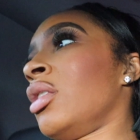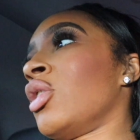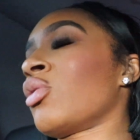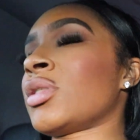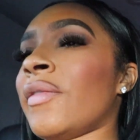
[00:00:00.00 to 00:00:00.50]

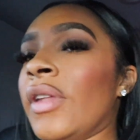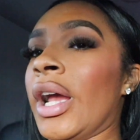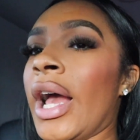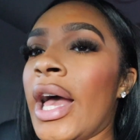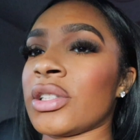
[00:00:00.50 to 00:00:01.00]
little stuff
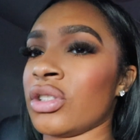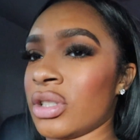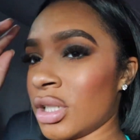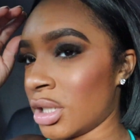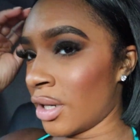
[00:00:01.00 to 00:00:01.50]
like
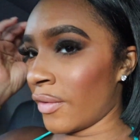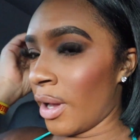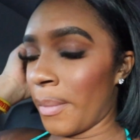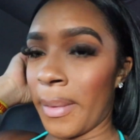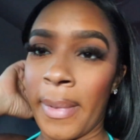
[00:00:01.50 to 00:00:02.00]
concerts and stuff
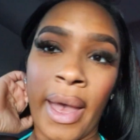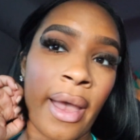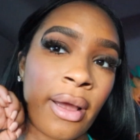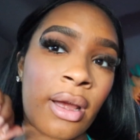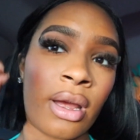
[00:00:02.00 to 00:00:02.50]
coming
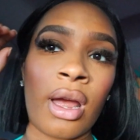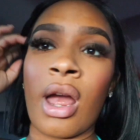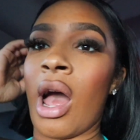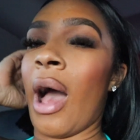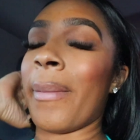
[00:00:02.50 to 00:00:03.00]
back.
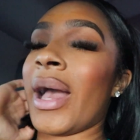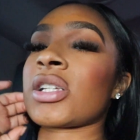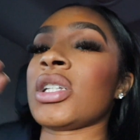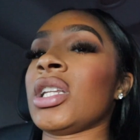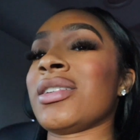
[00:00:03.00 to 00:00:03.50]
I'm
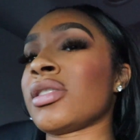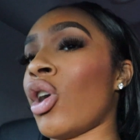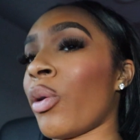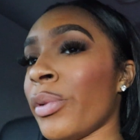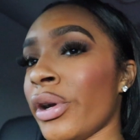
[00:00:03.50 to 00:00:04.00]
actually
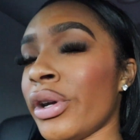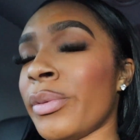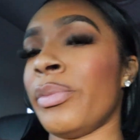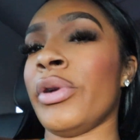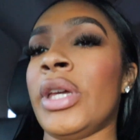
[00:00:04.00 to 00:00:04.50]
sober.
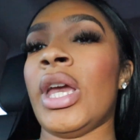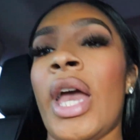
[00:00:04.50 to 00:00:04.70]
Bree